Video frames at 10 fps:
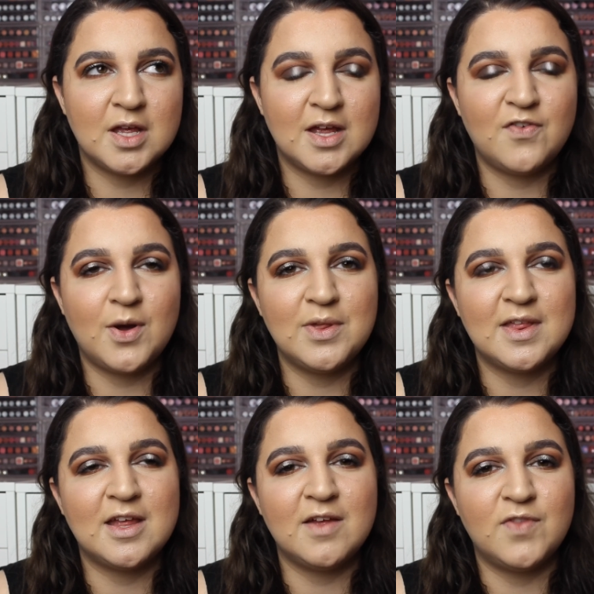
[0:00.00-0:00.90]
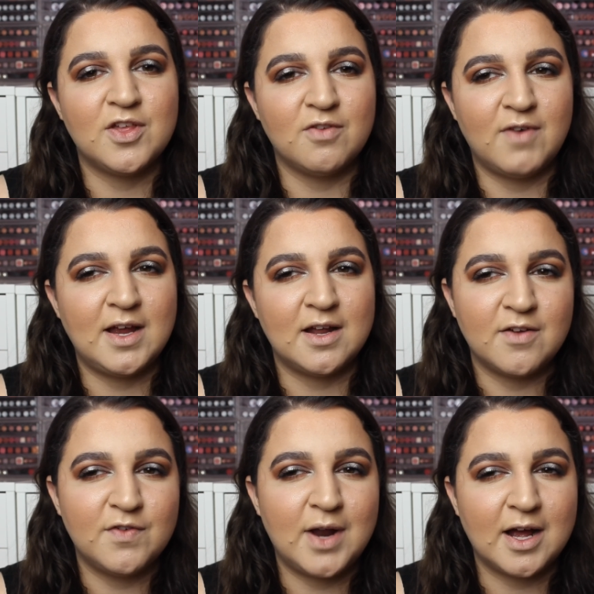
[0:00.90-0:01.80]
if I was to give this a rating I
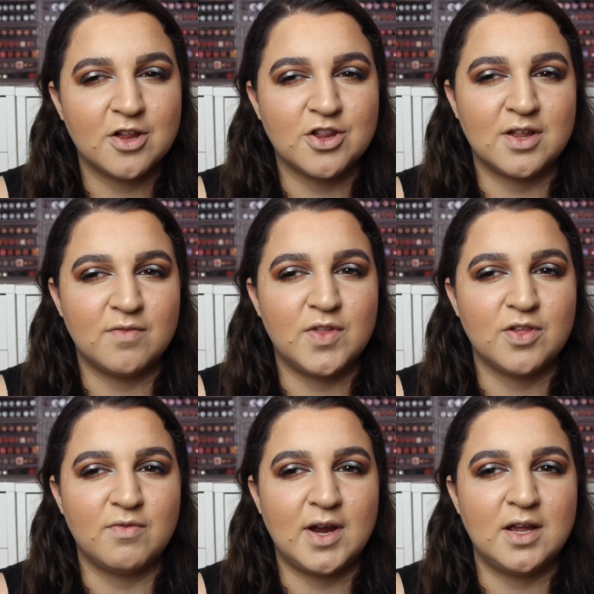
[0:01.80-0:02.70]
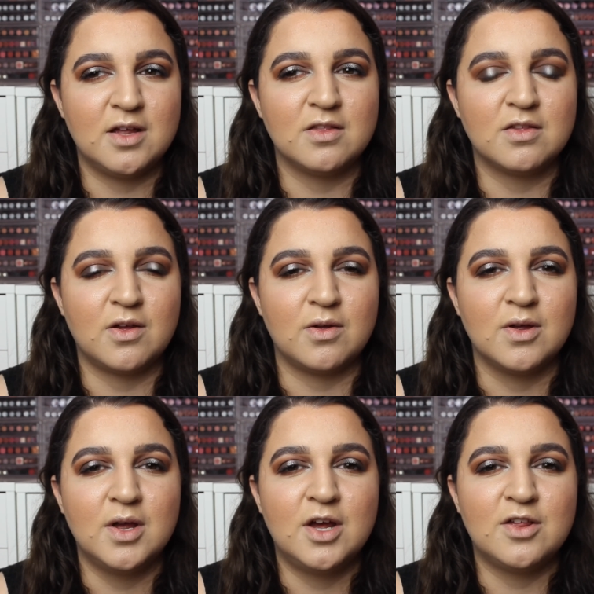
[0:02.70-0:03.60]
feel like I should give this a rating so
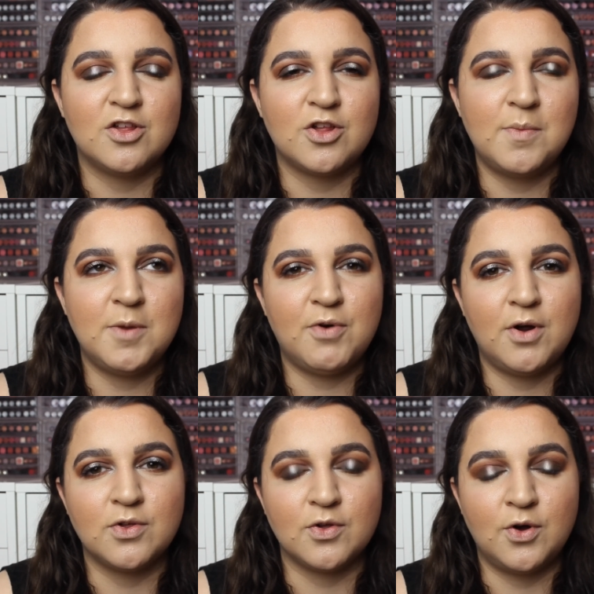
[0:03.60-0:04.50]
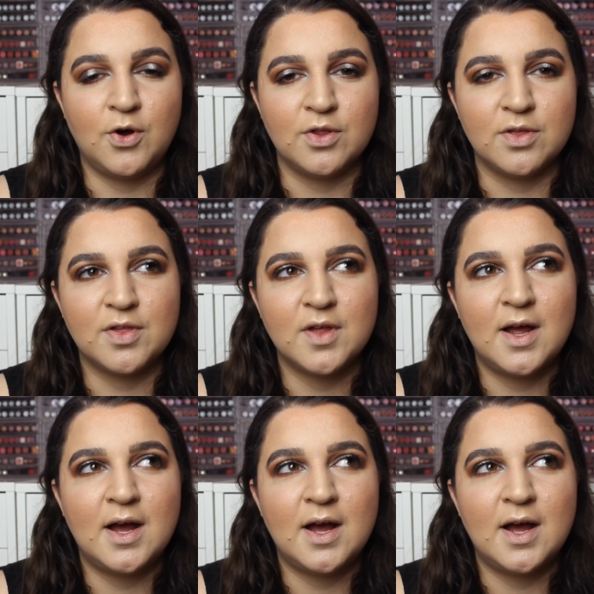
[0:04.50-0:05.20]
there's so many pros and cons